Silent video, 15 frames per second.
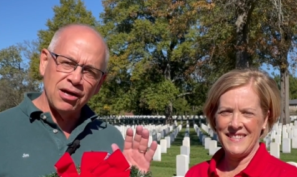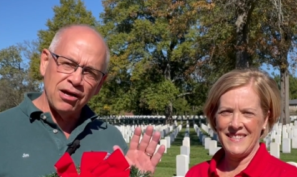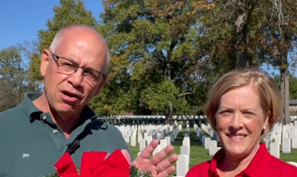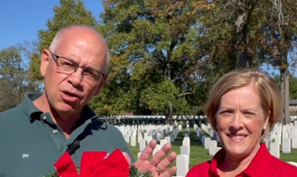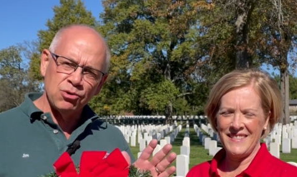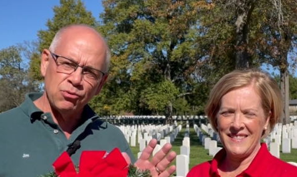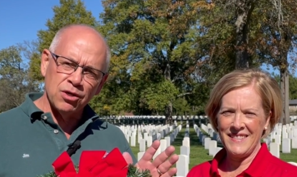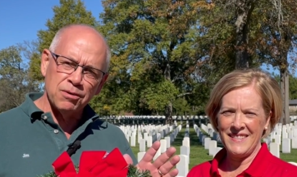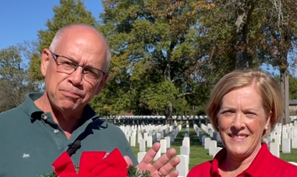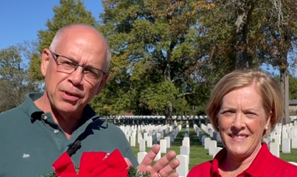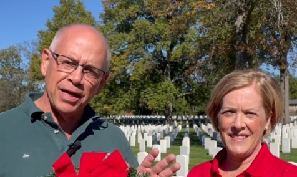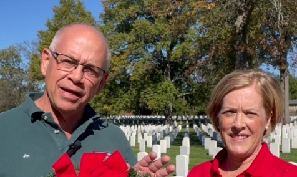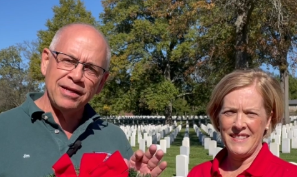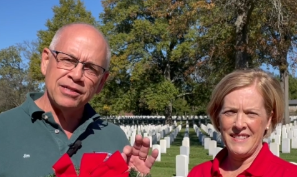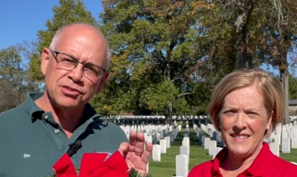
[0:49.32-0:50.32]
Speaker 1: Hardware and
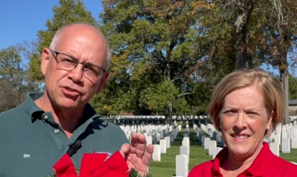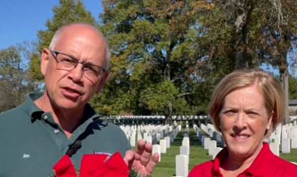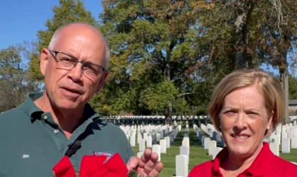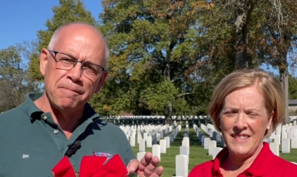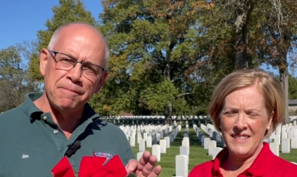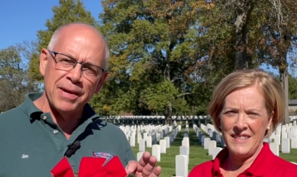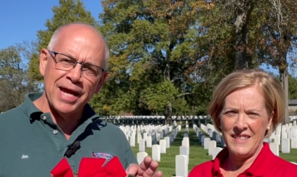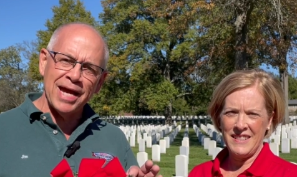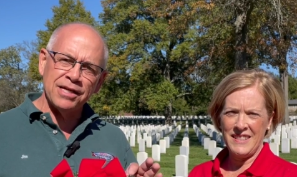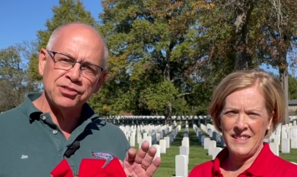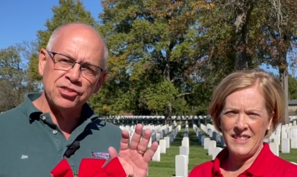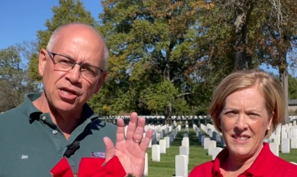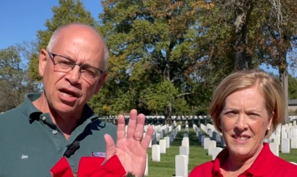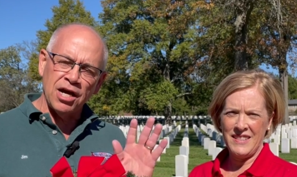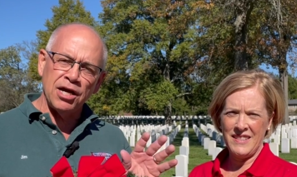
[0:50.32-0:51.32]
Paint is going to
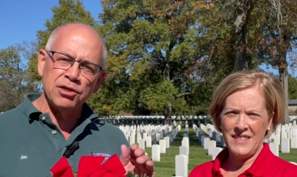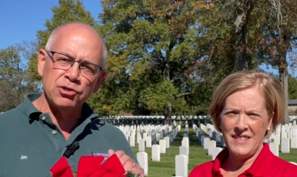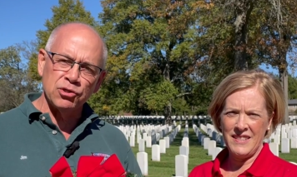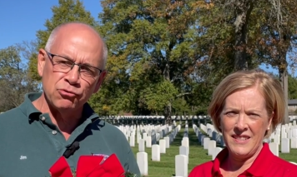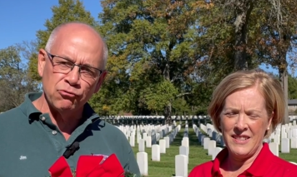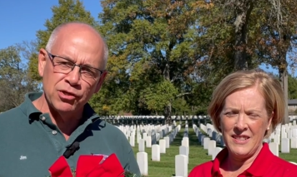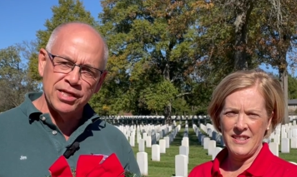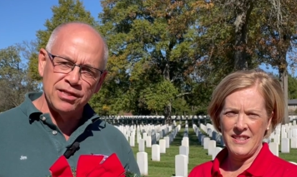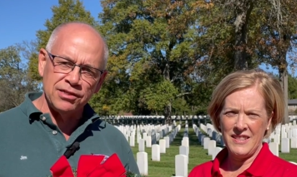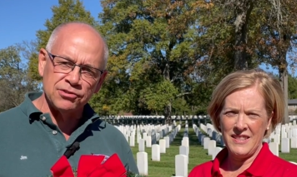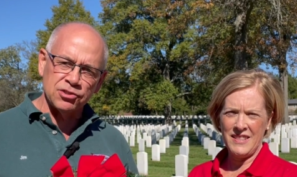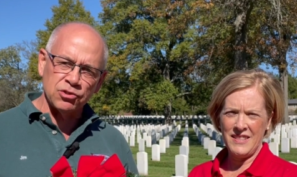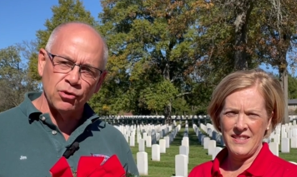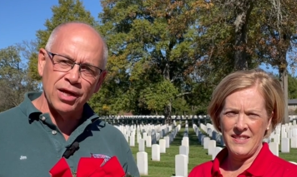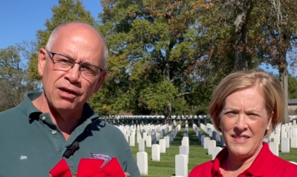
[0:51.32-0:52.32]
match 100
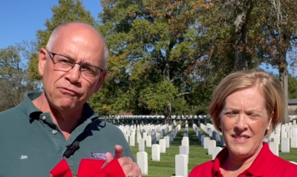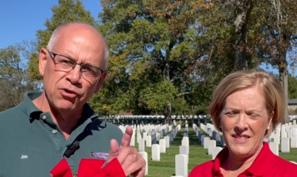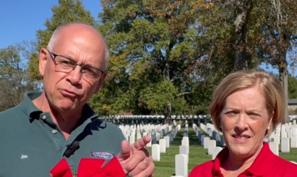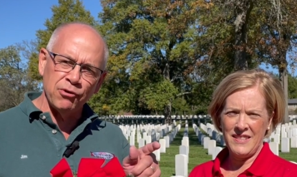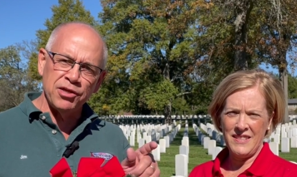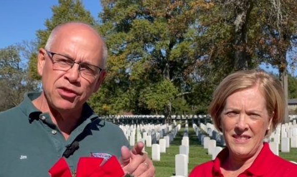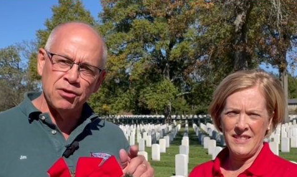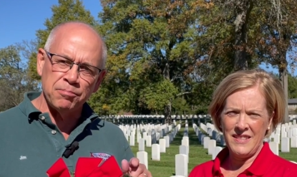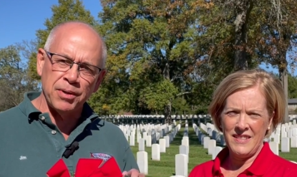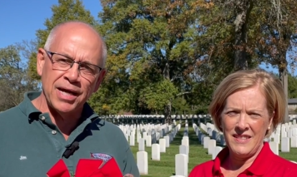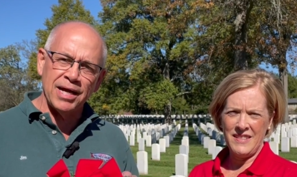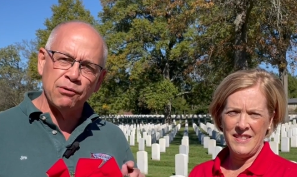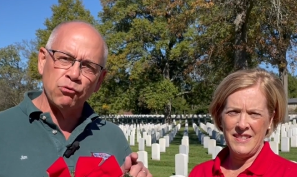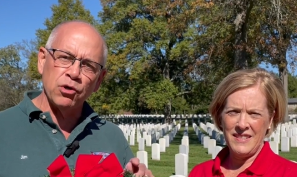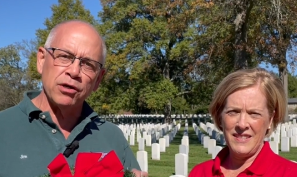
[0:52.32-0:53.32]
wreaths. So every wreath you
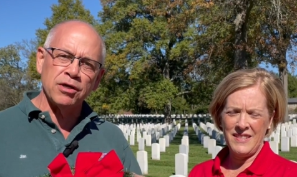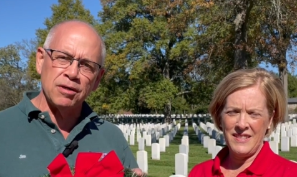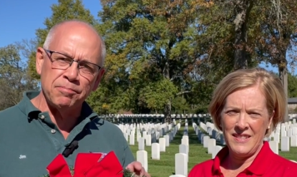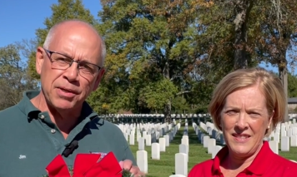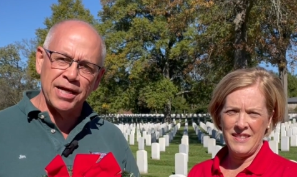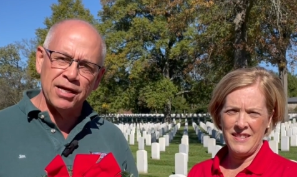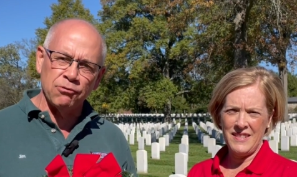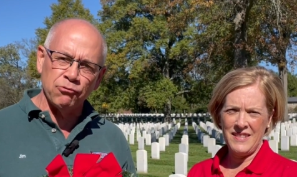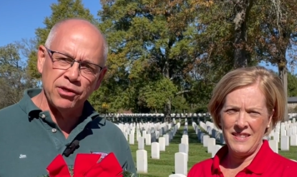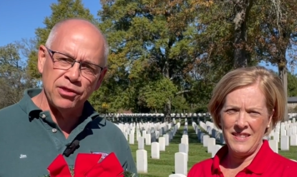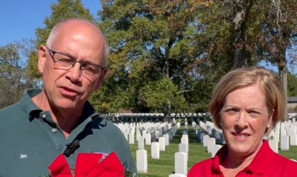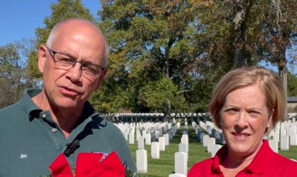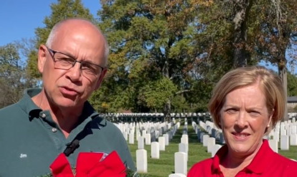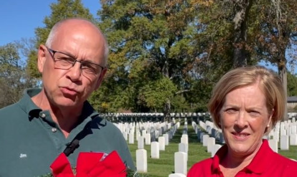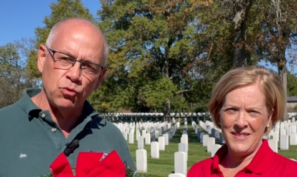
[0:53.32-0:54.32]
buy, we're going to buy a
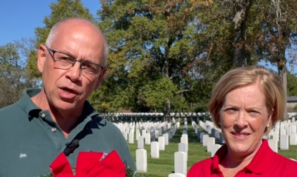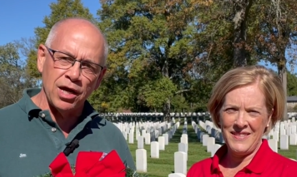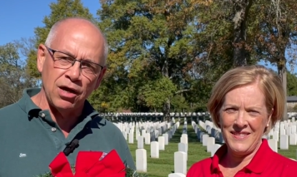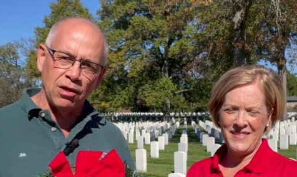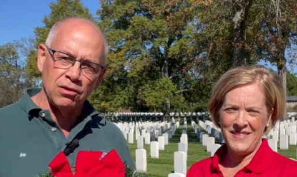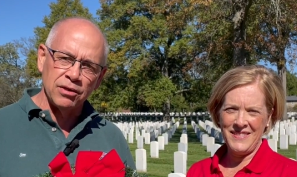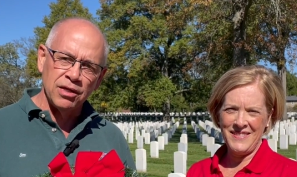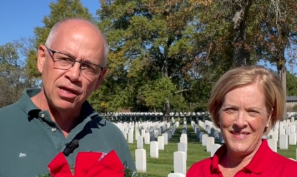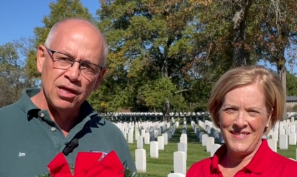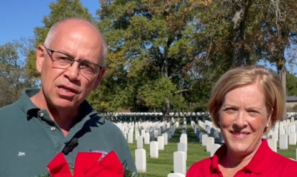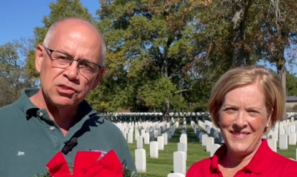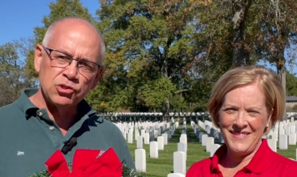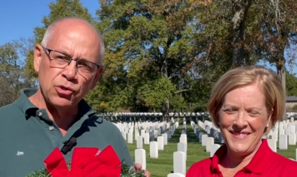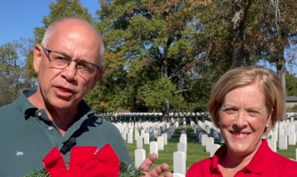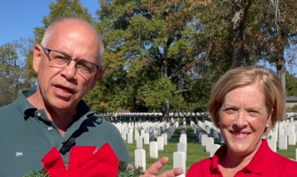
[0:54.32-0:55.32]
wreath as well.
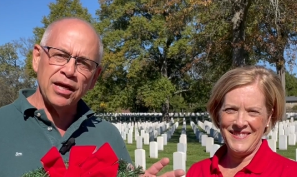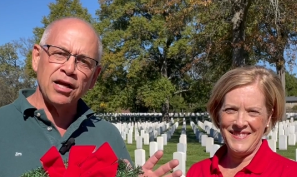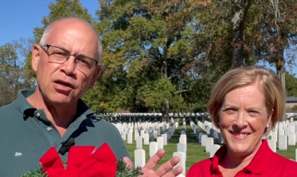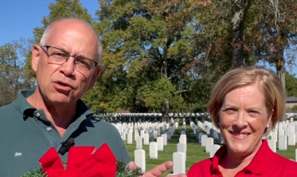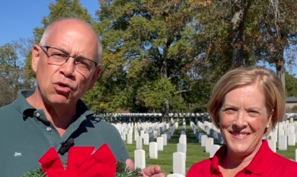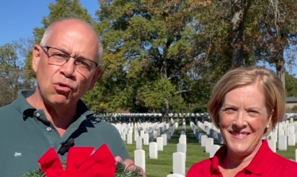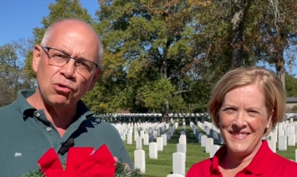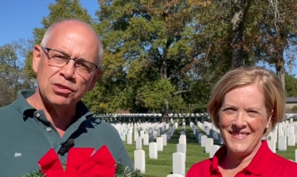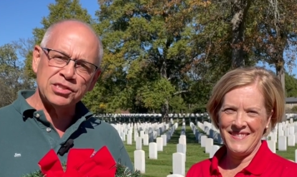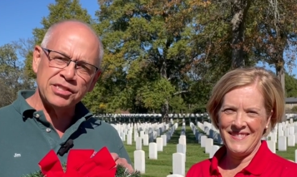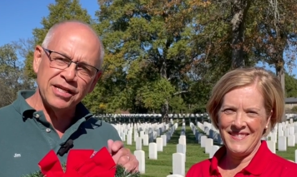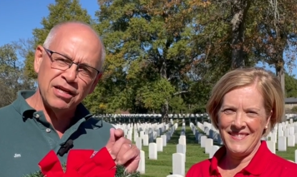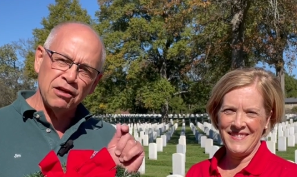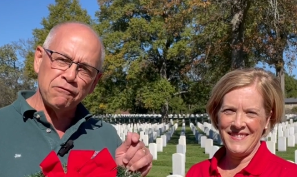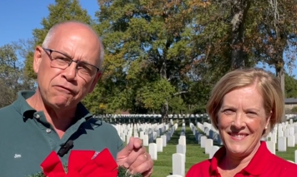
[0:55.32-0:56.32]
So again, our goal
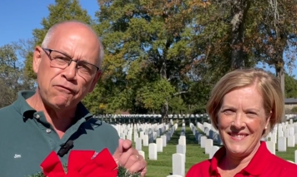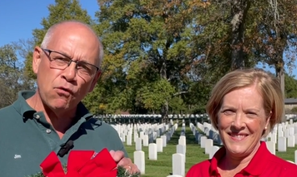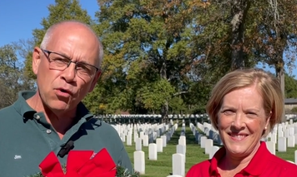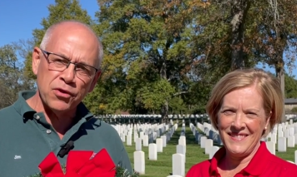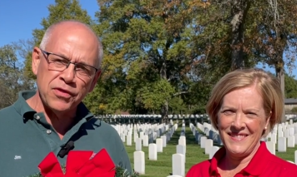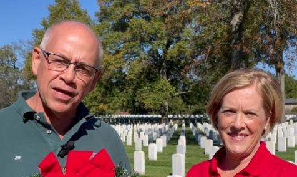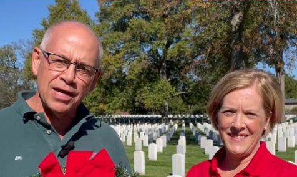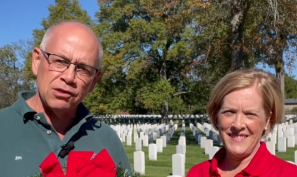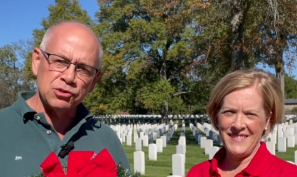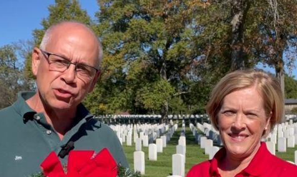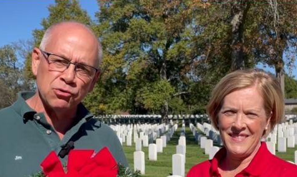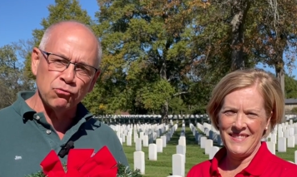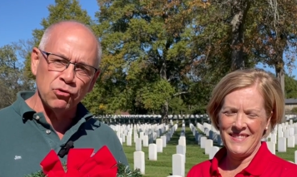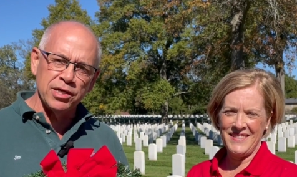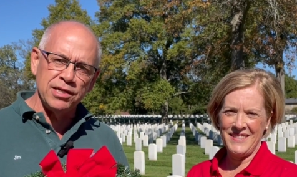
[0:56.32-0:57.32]
is to hit
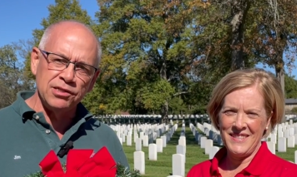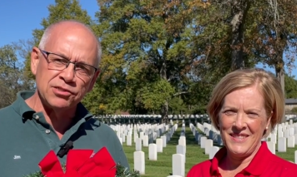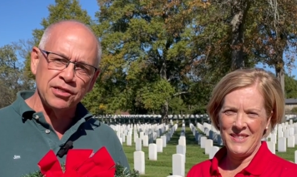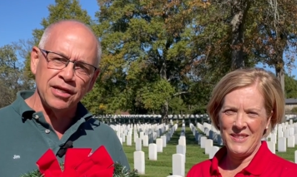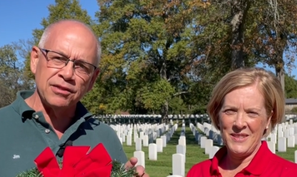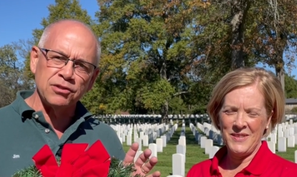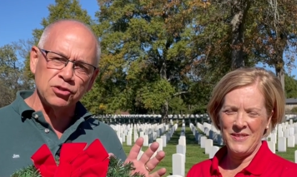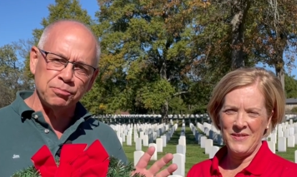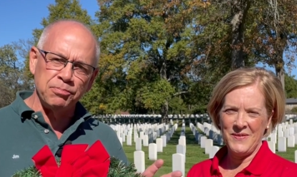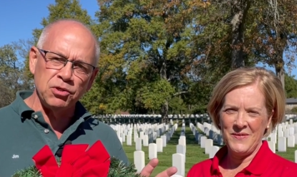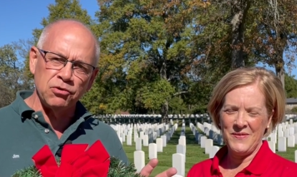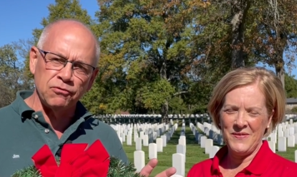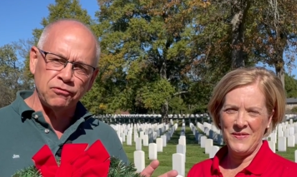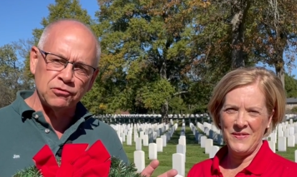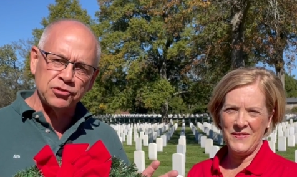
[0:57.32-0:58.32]
4,000 wreaths at this
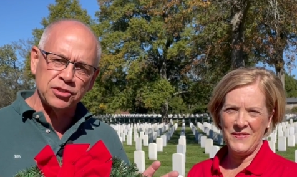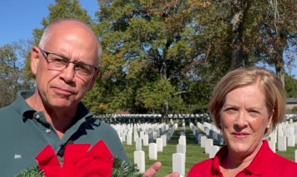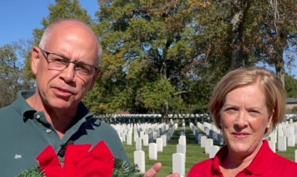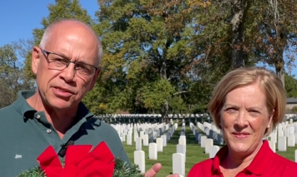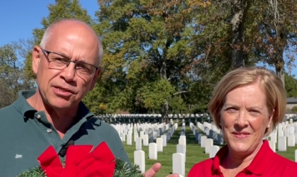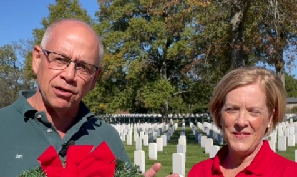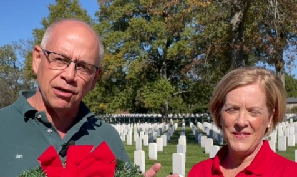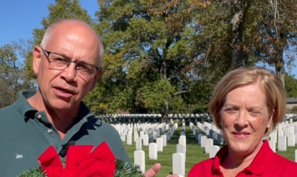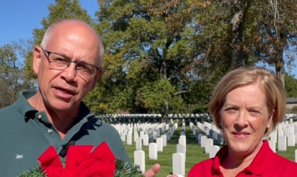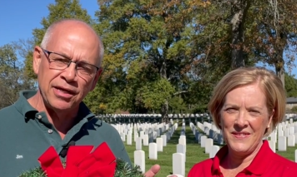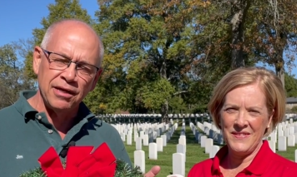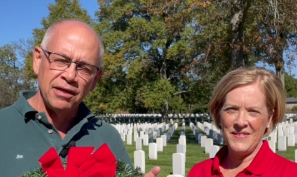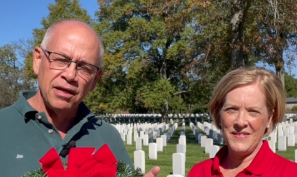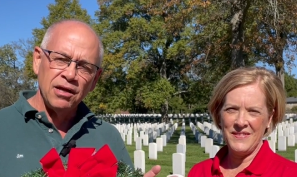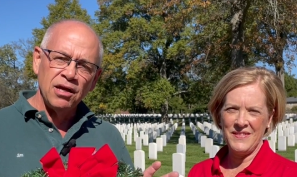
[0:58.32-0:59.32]
beautiful cemetery.
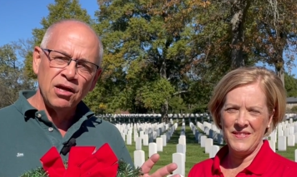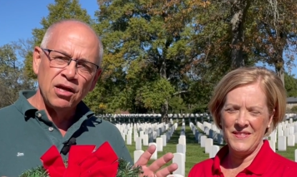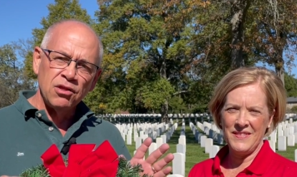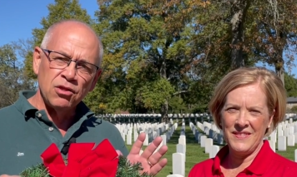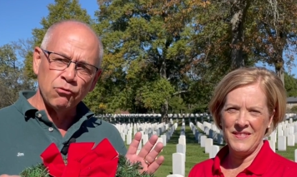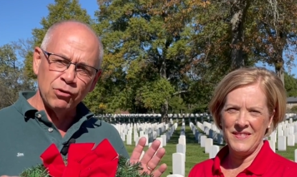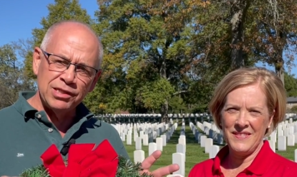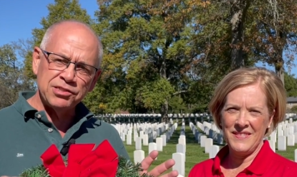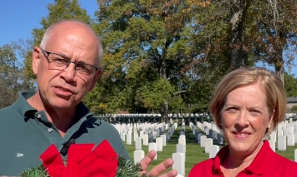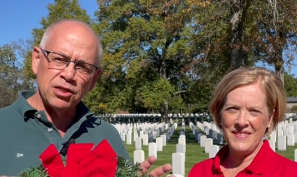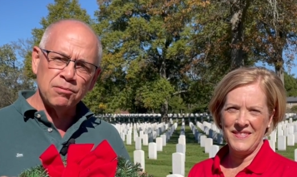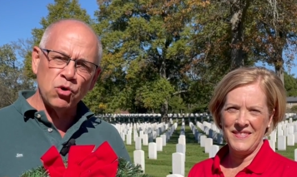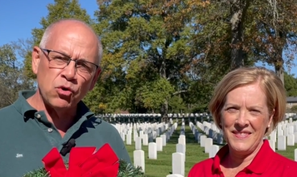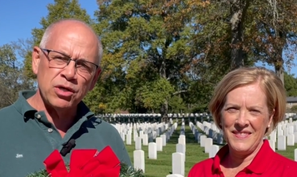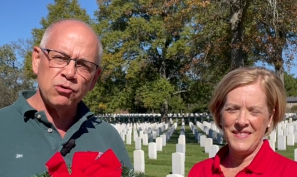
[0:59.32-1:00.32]
The wreath
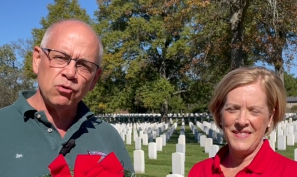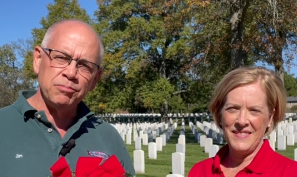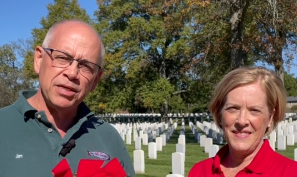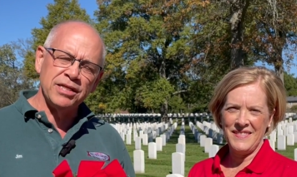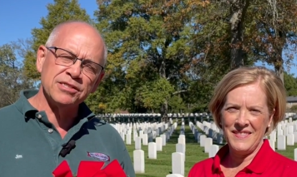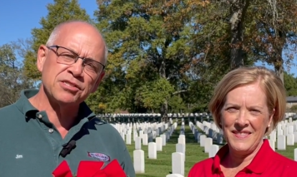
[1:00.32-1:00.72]
ceremony will be